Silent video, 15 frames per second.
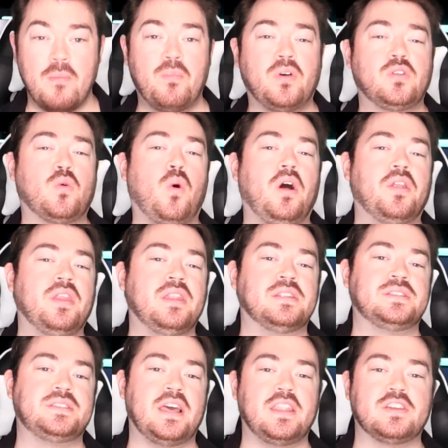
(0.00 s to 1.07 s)
Build quality and
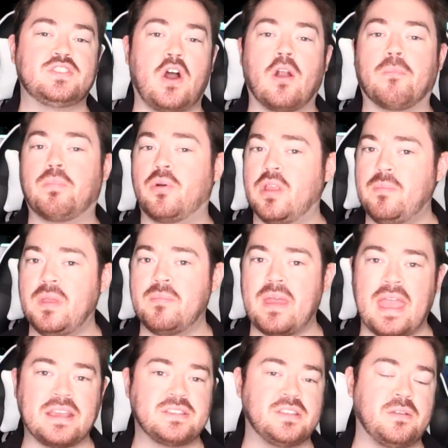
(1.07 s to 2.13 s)
aesthetics are premium,
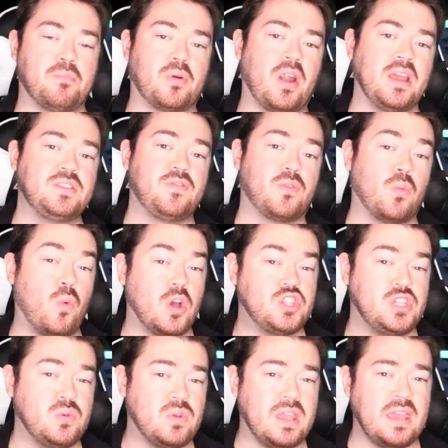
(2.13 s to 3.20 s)
excellent price for
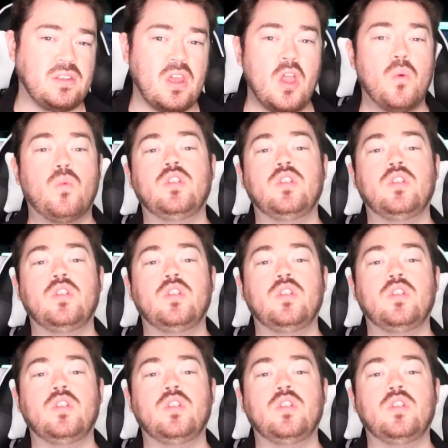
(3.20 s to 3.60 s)
what you get.